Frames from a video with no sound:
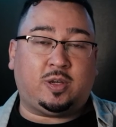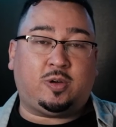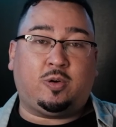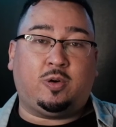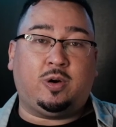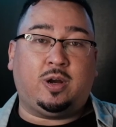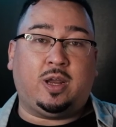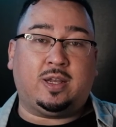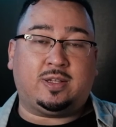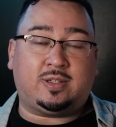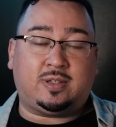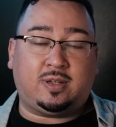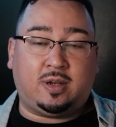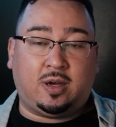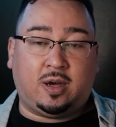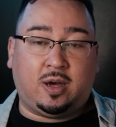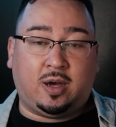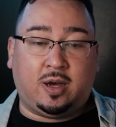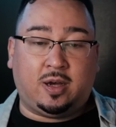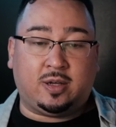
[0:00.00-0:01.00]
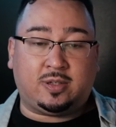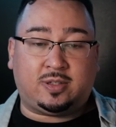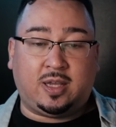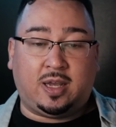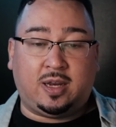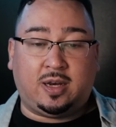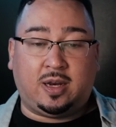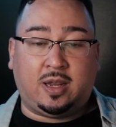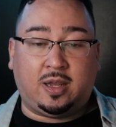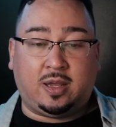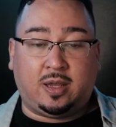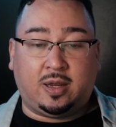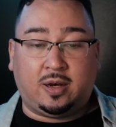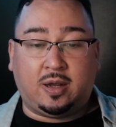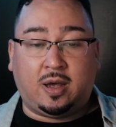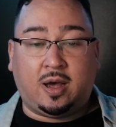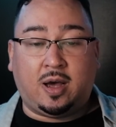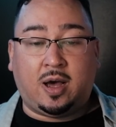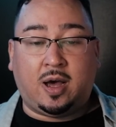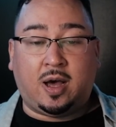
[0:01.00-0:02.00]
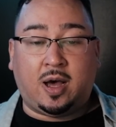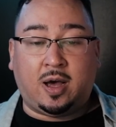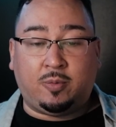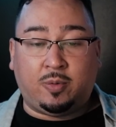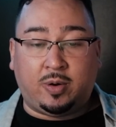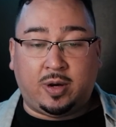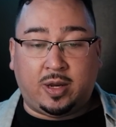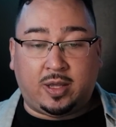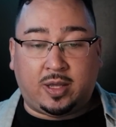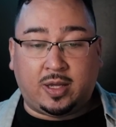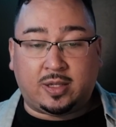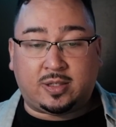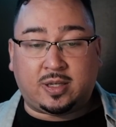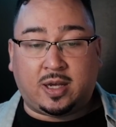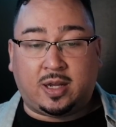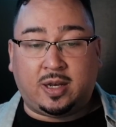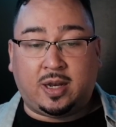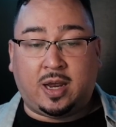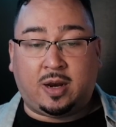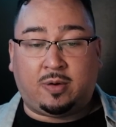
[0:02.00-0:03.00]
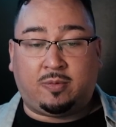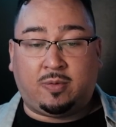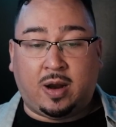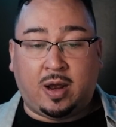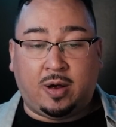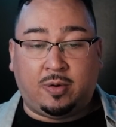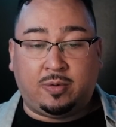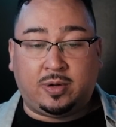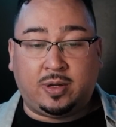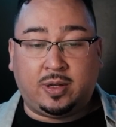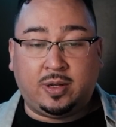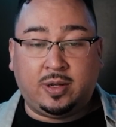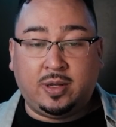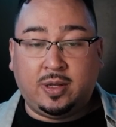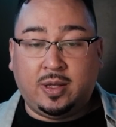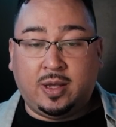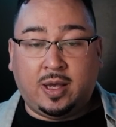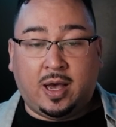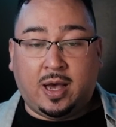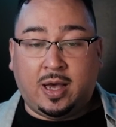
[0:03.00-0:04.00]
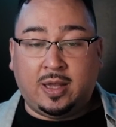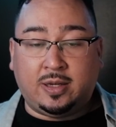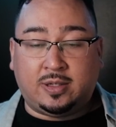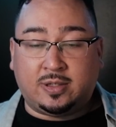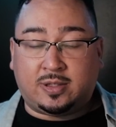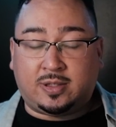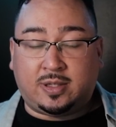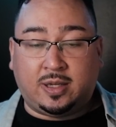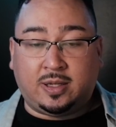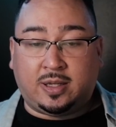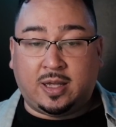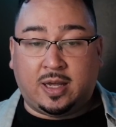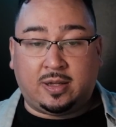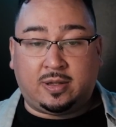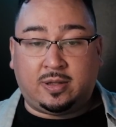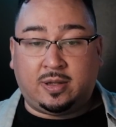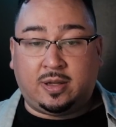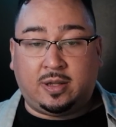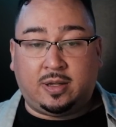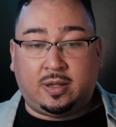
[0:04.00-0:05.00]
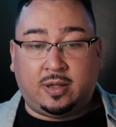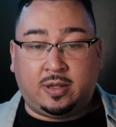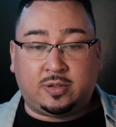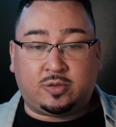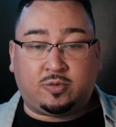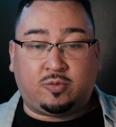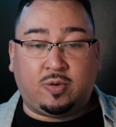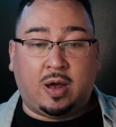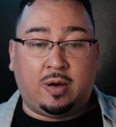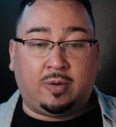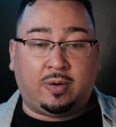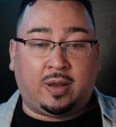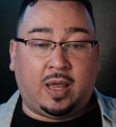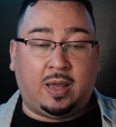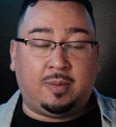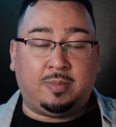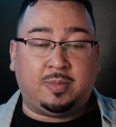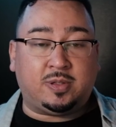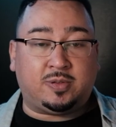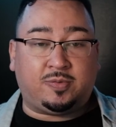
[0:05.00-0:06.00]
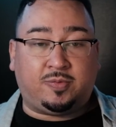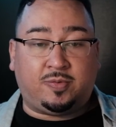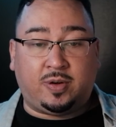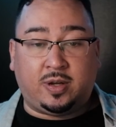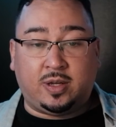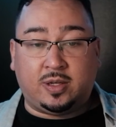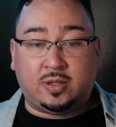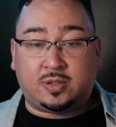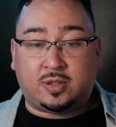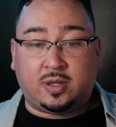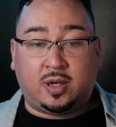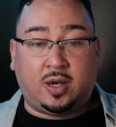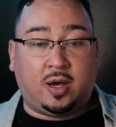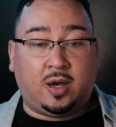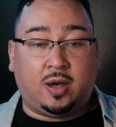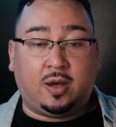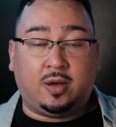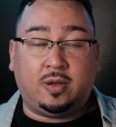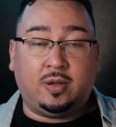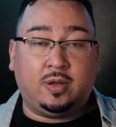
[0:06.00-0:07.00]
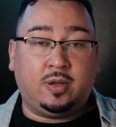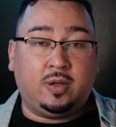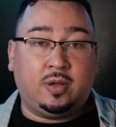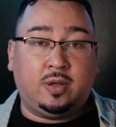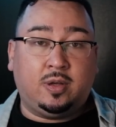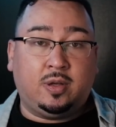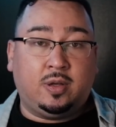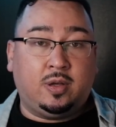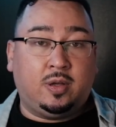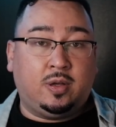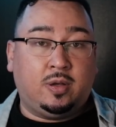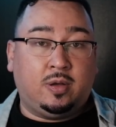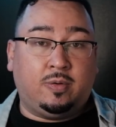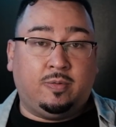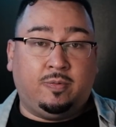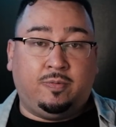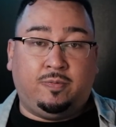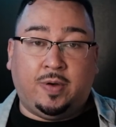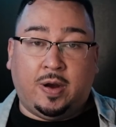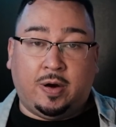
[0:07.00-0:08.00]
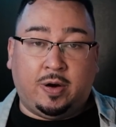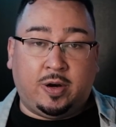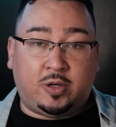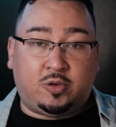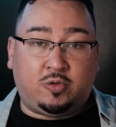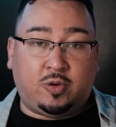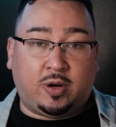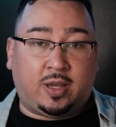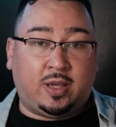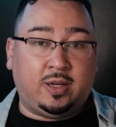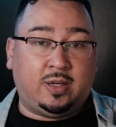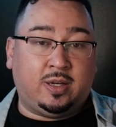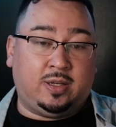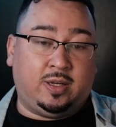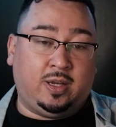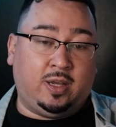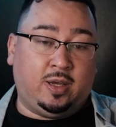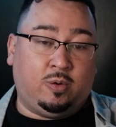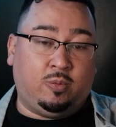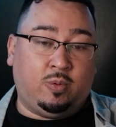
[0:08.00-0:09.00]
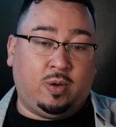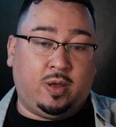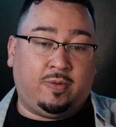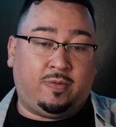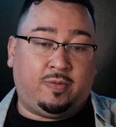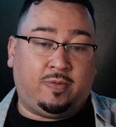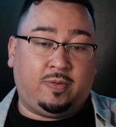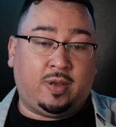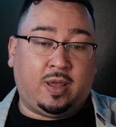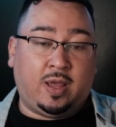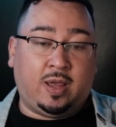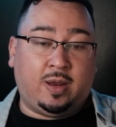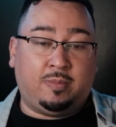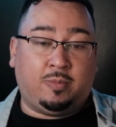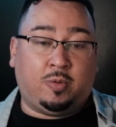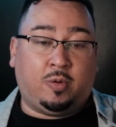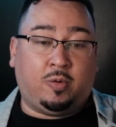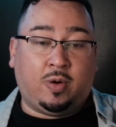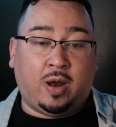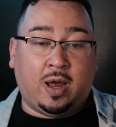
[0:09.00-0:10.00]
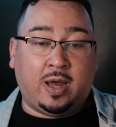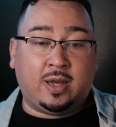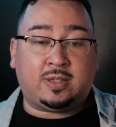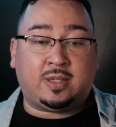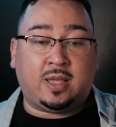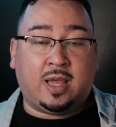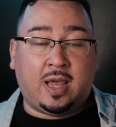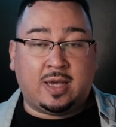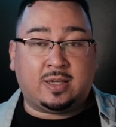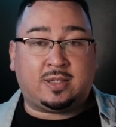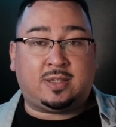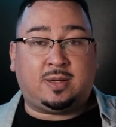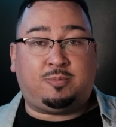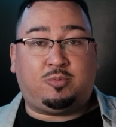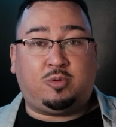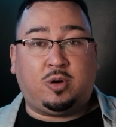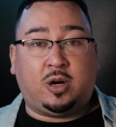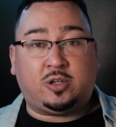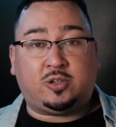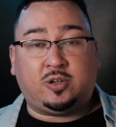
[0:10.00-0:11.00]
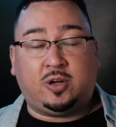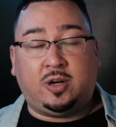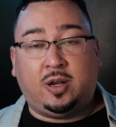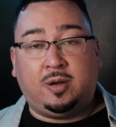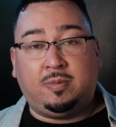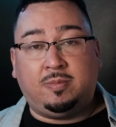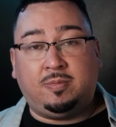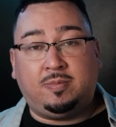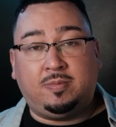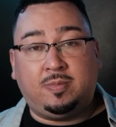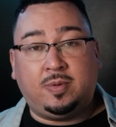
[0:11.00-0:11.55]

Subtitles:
Cory Sandhagen when he gets on that ground. I just think that his ground game is very tricky to deal with, and Moraes has to pressure him